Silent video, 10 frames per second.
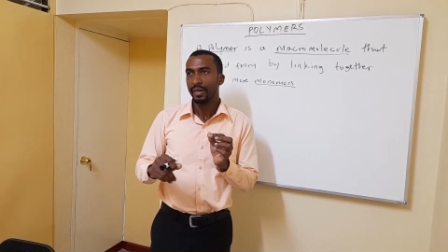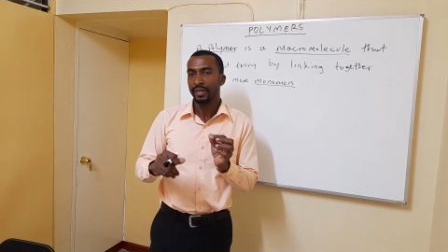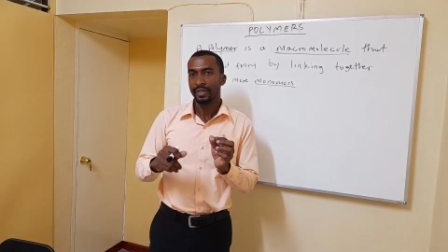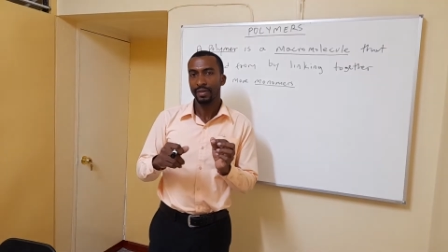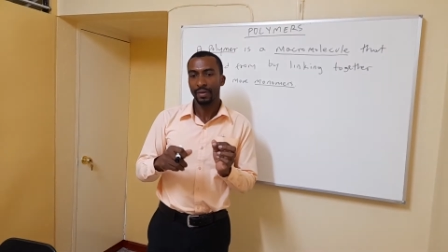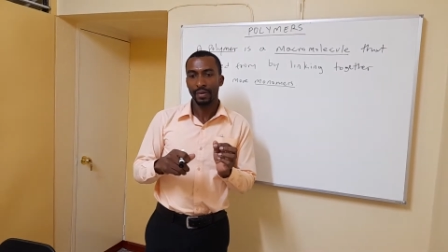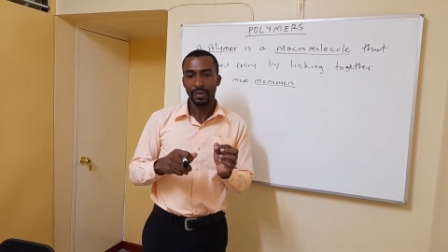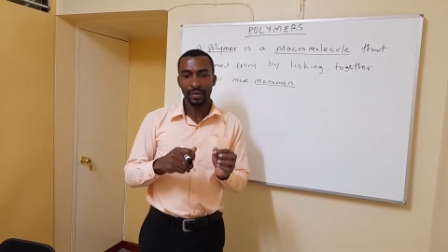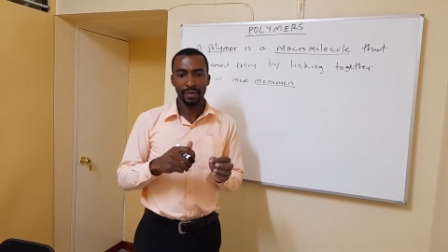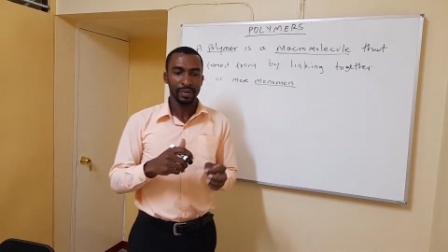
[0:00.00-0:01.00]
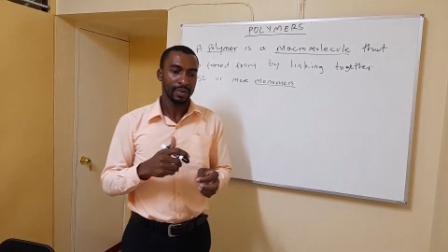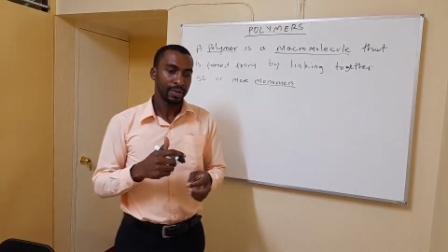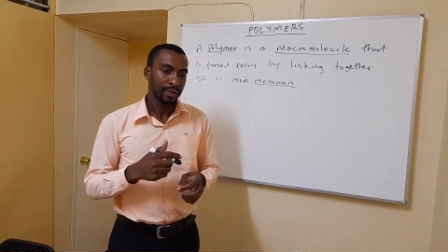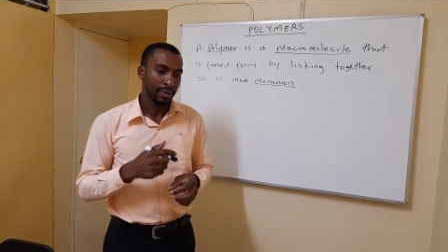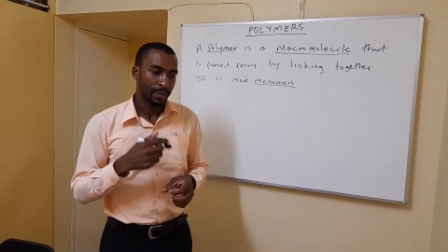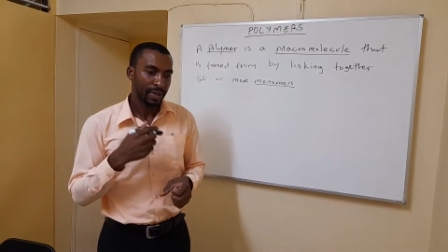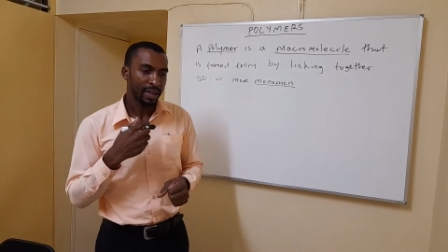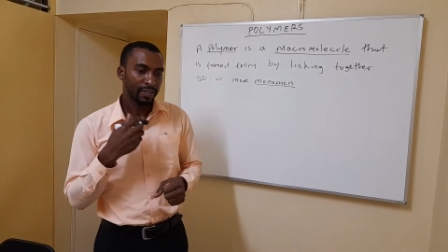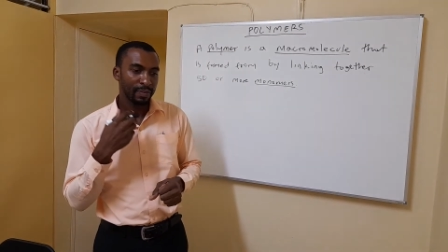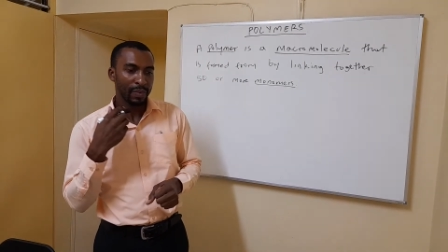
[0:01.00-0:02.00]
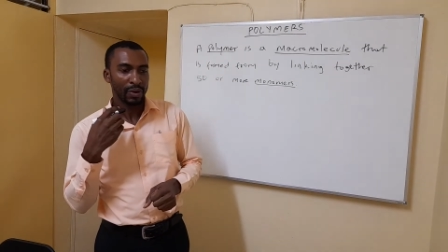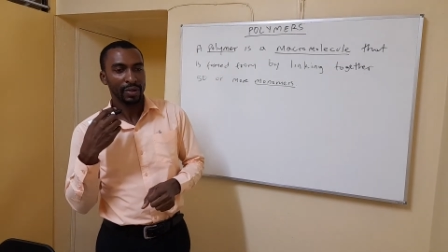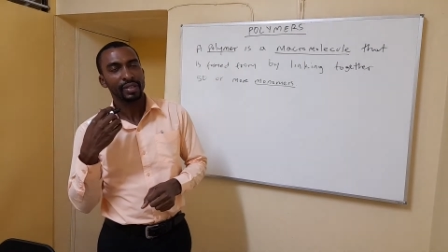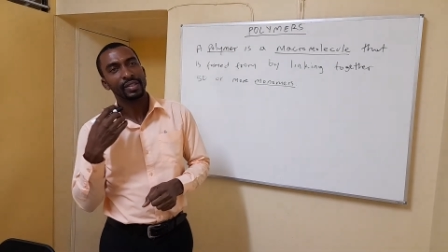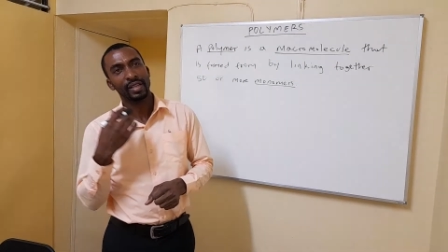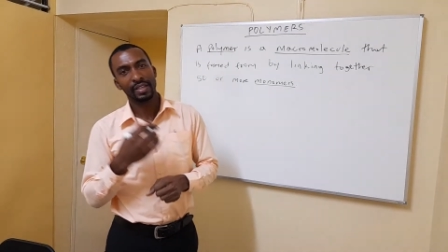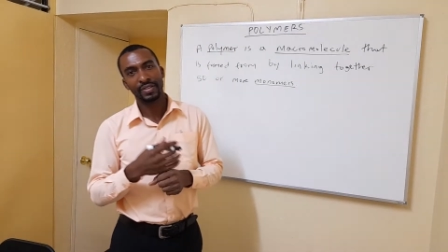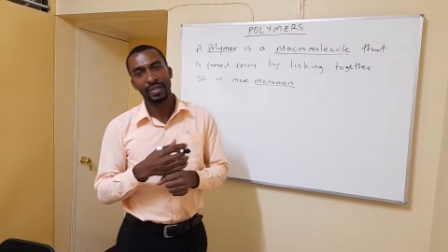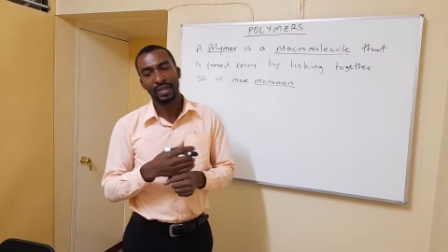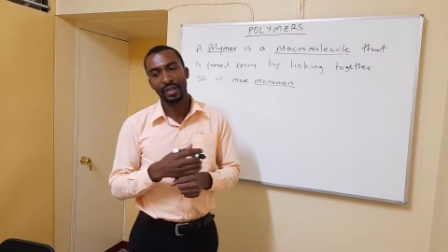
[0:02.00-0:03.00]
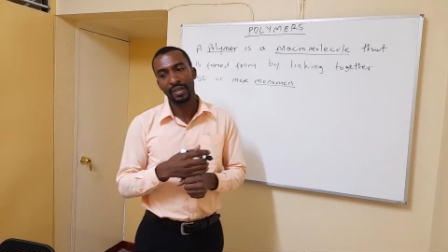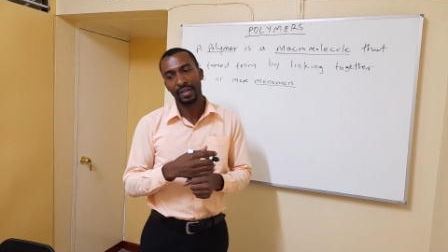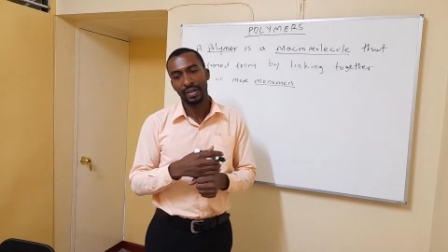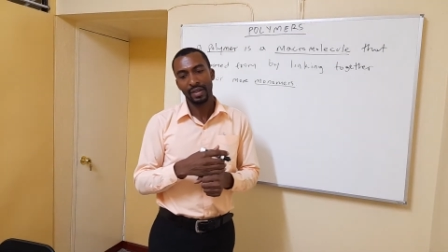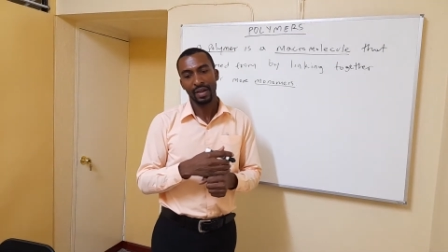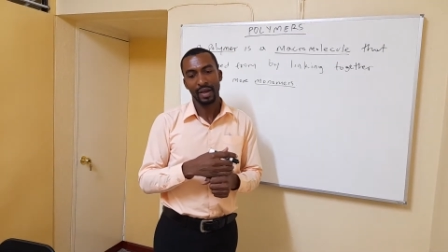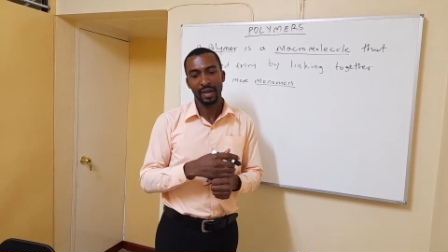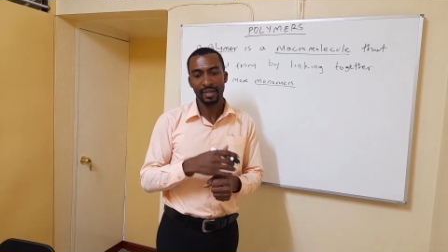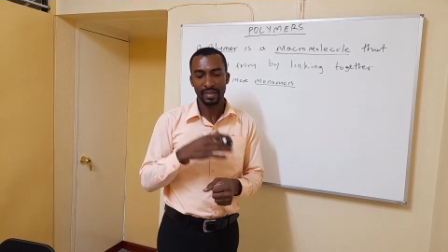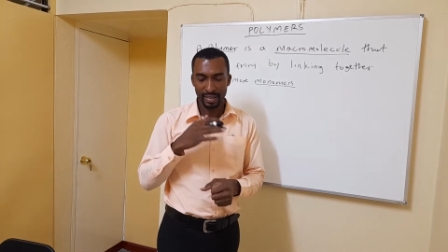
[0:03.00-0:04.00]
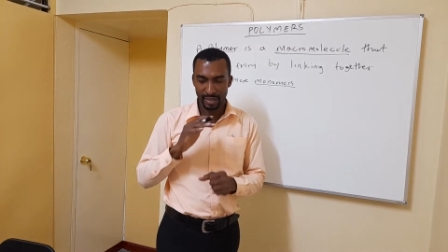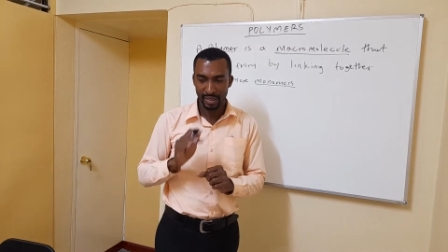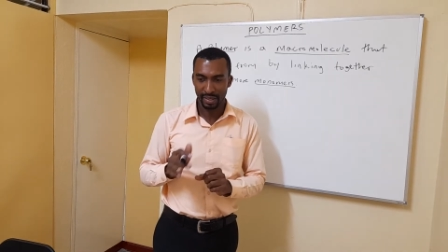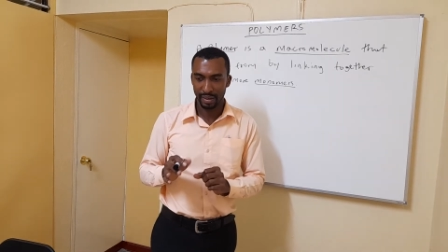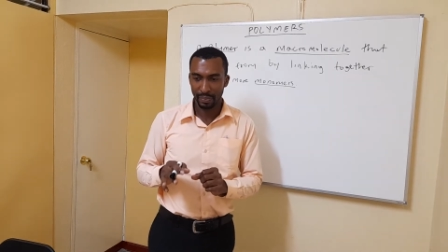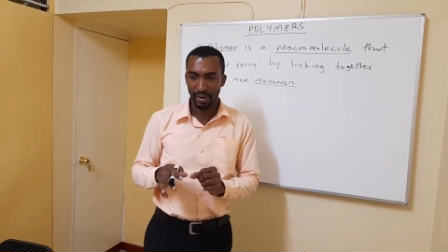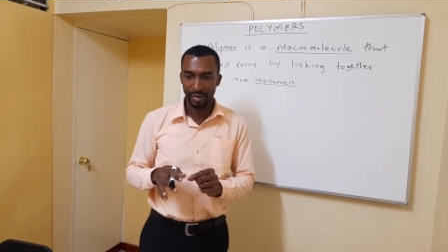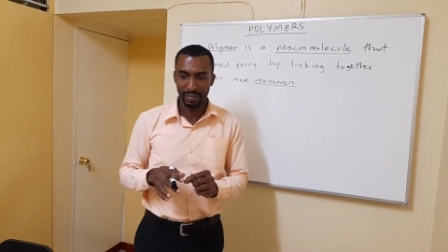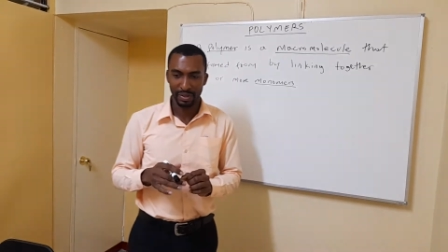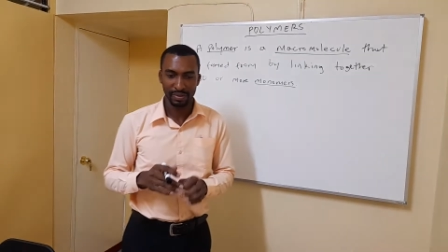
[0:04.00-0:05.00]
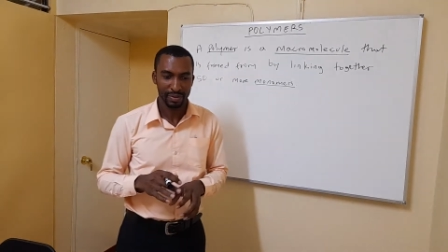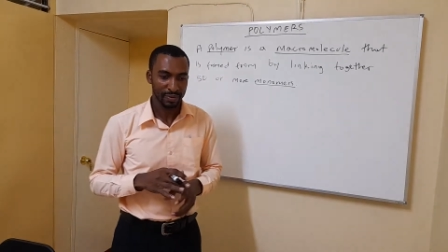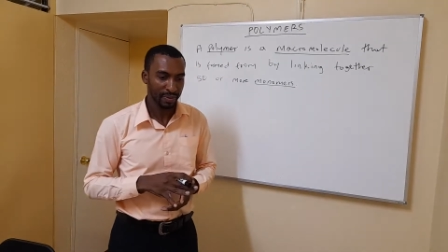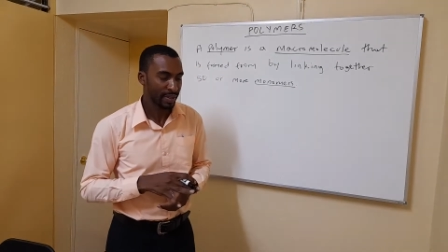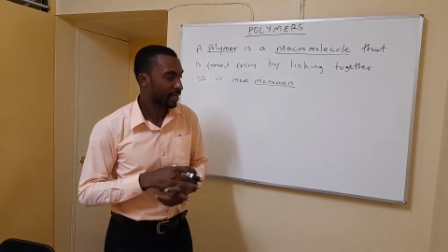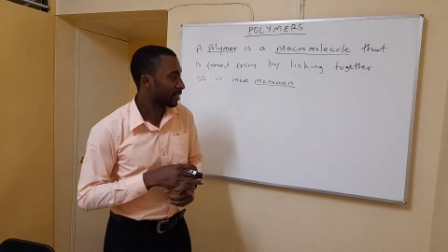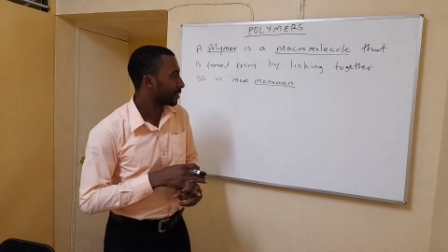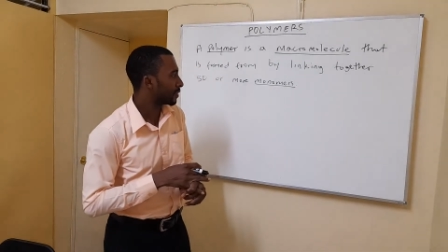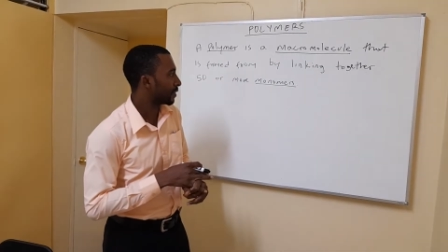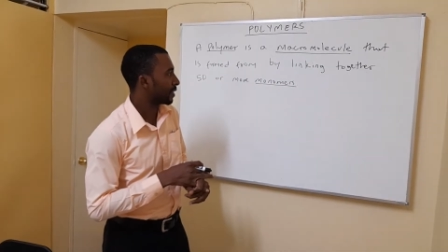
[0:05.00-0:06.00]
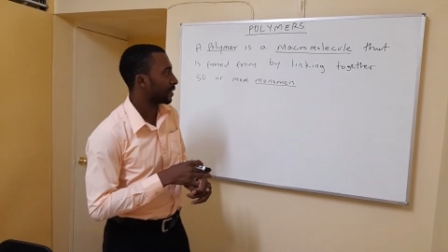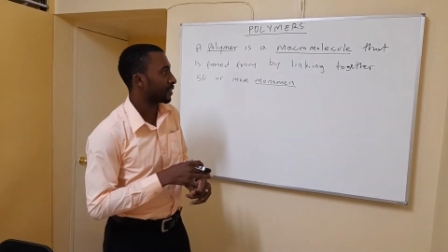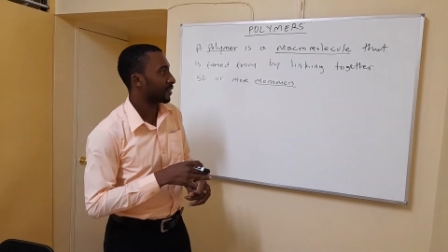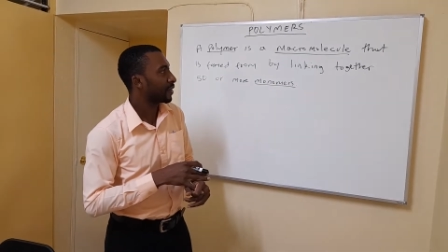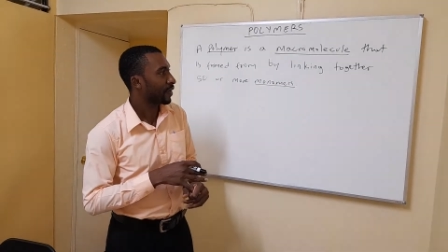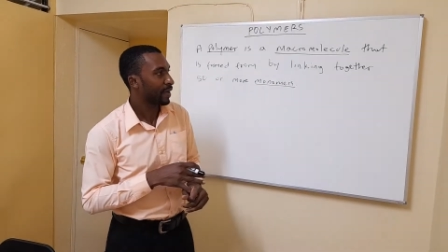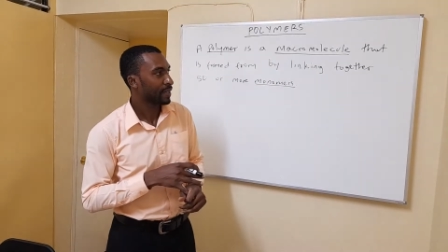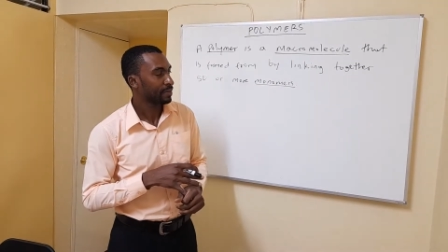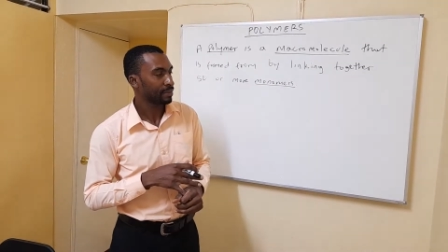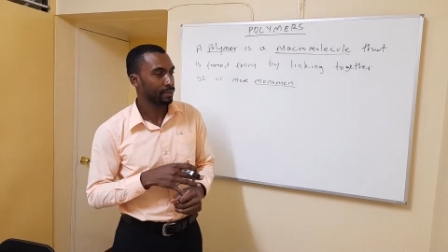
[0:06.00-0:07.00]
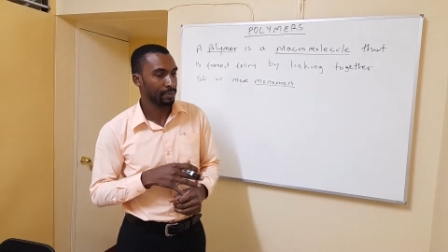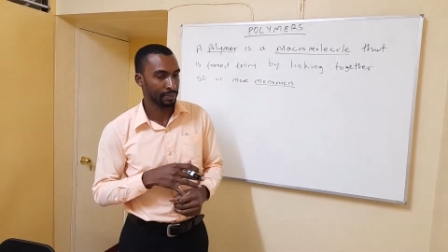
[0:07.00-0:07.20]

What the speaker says: So we have both natural and synthetic polymers, which we'll get into later. Alright?